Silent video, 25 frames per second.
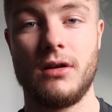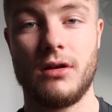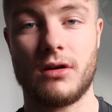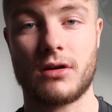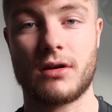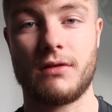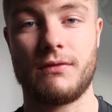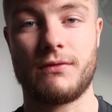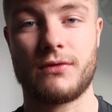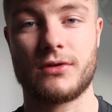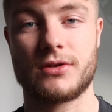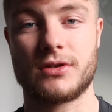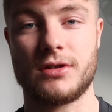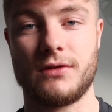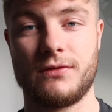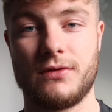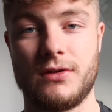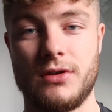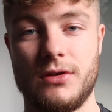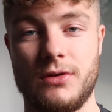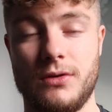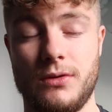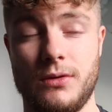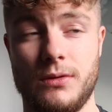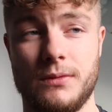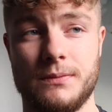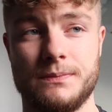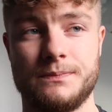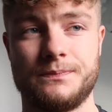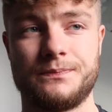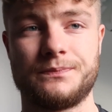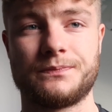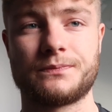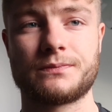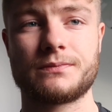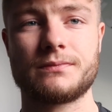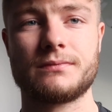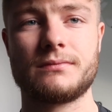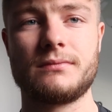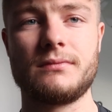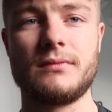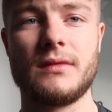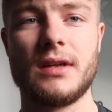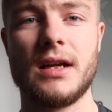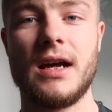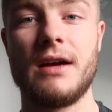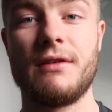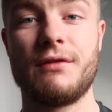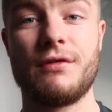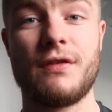looking for stuff to do
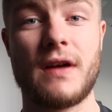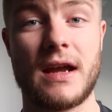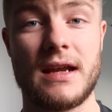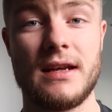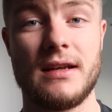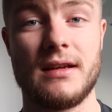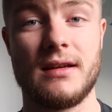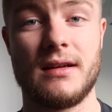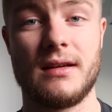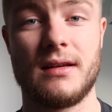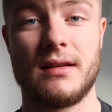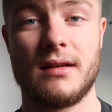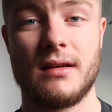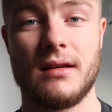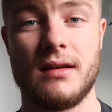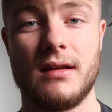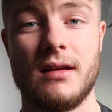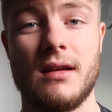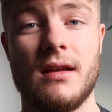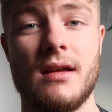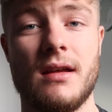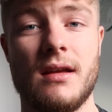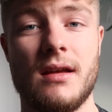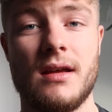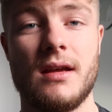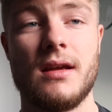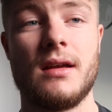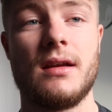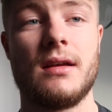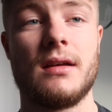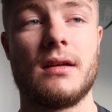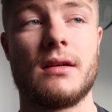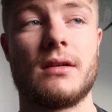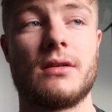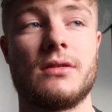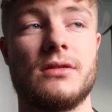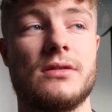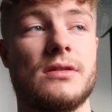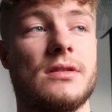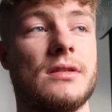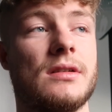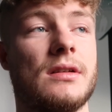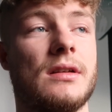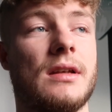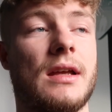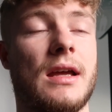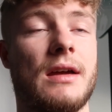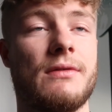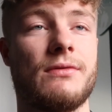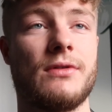and finding it, because
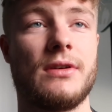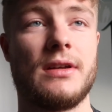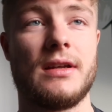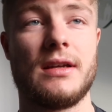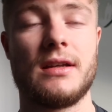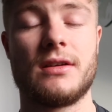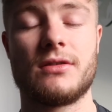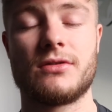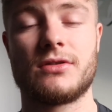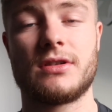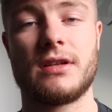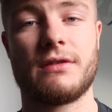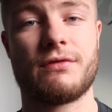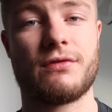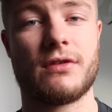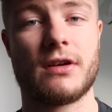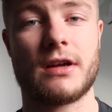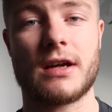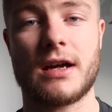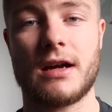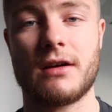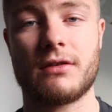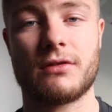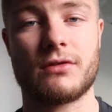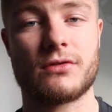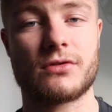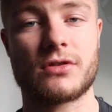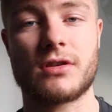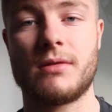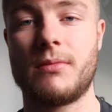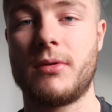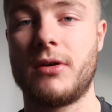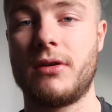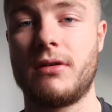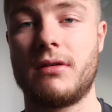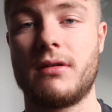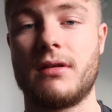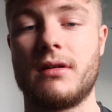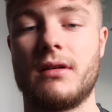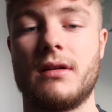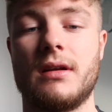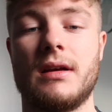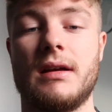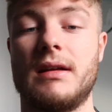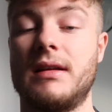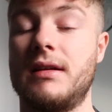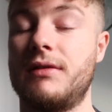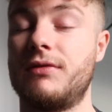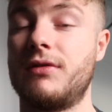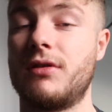every day there's different characters come out.
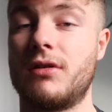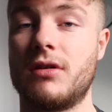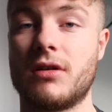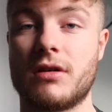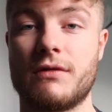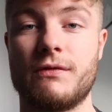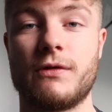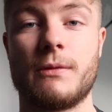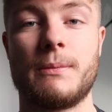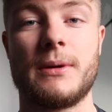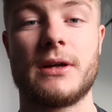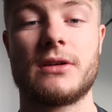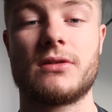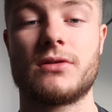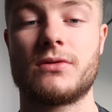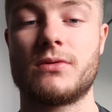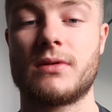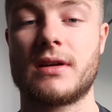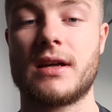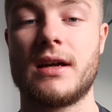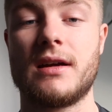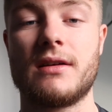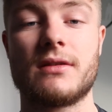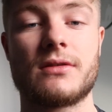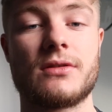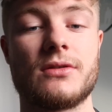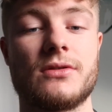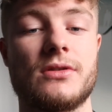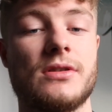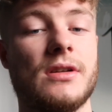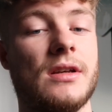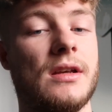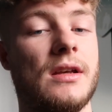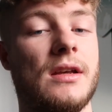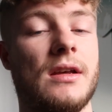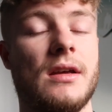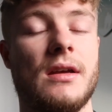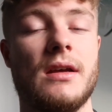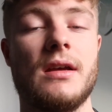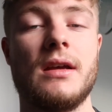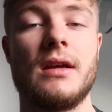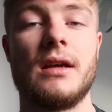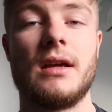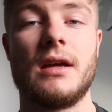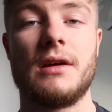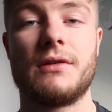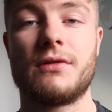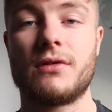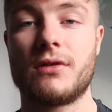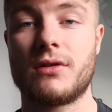And if you're looking for pictures with characters,
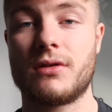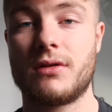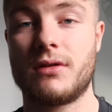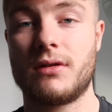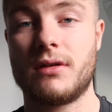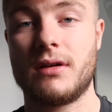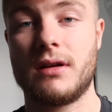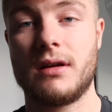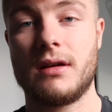if you're